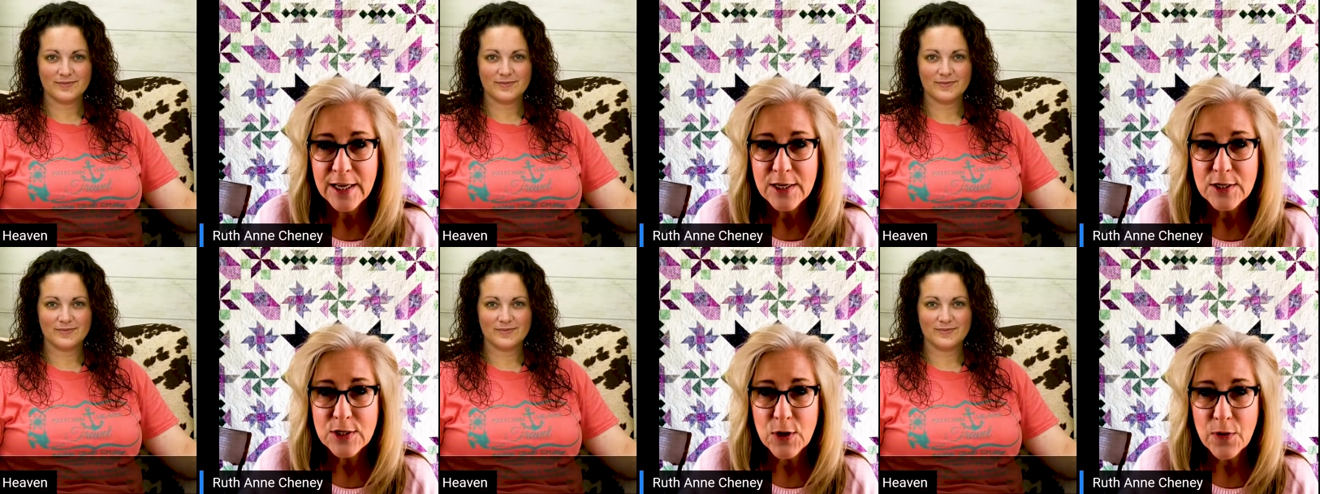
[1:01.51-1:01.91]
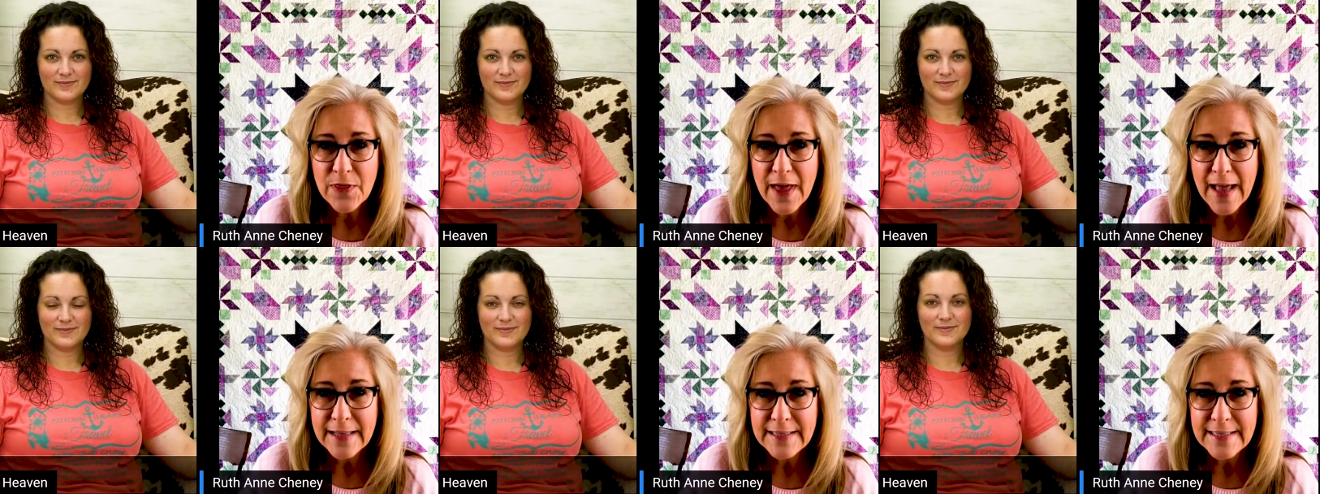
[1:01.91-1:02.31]
Speaker 1: So
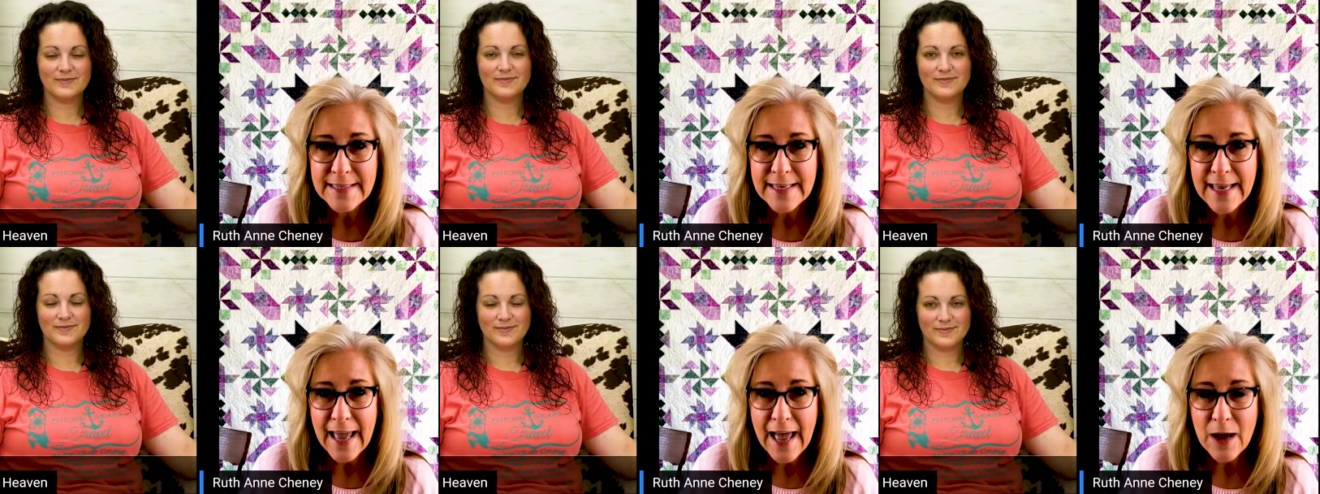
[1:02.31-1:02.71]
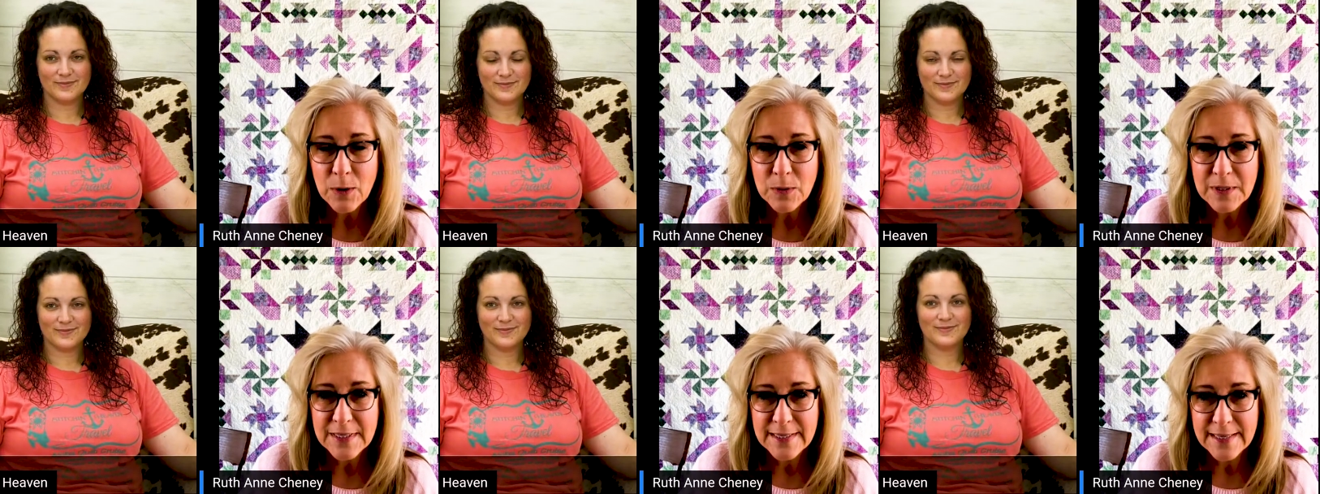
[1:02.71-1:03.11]
that's the
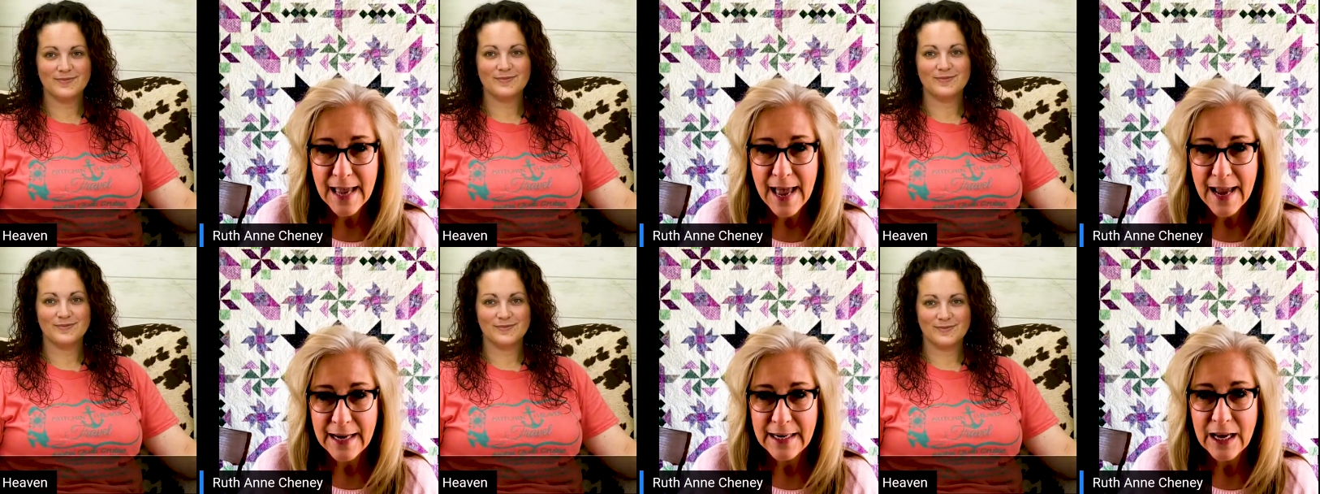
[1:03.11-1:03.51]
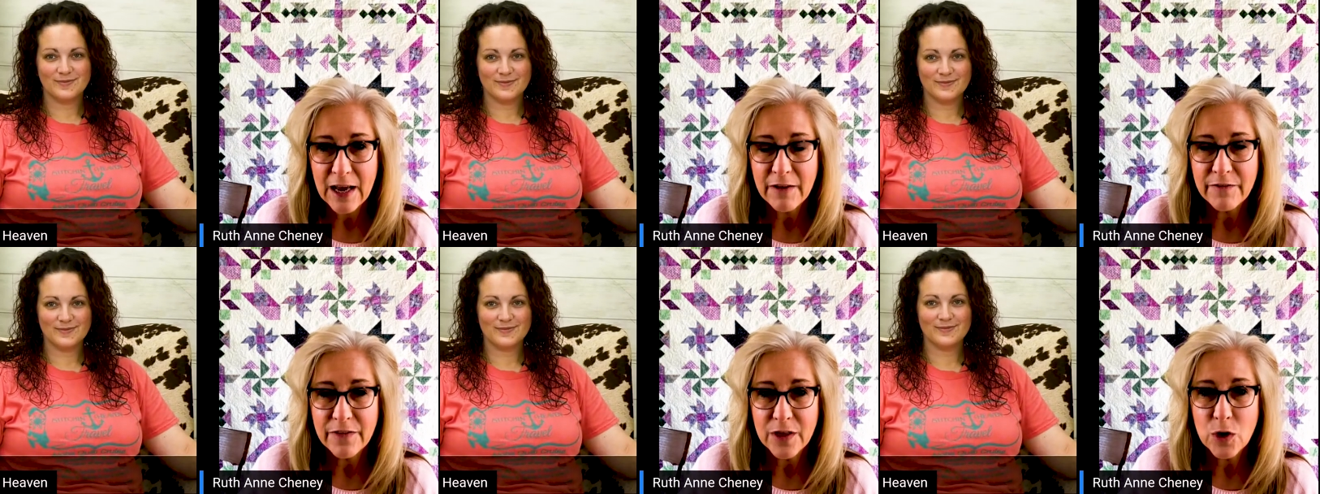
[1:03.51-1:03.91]
outside
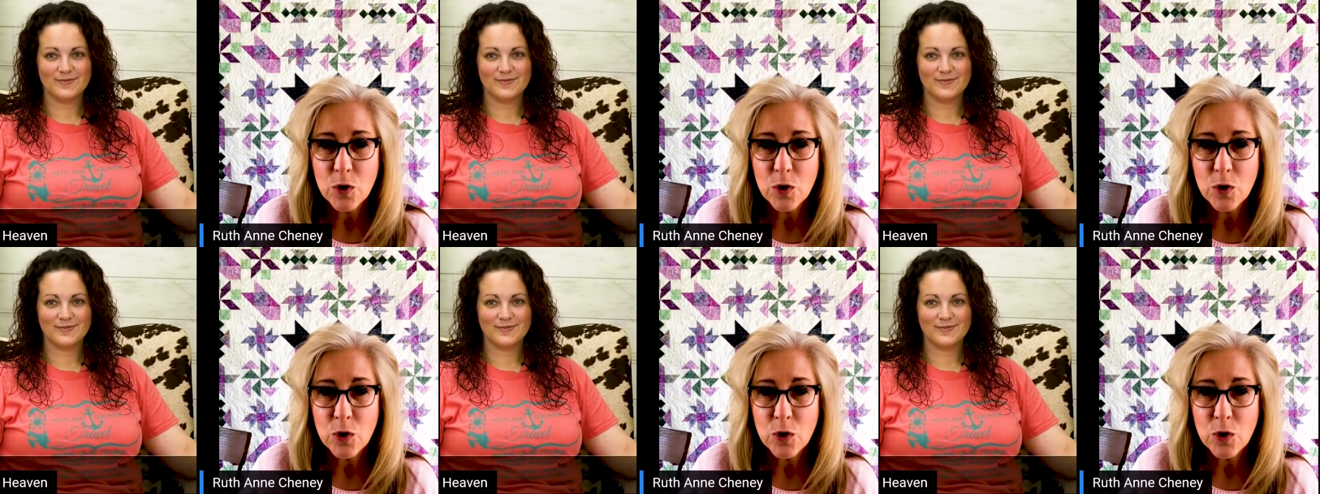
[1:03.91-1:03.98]
of the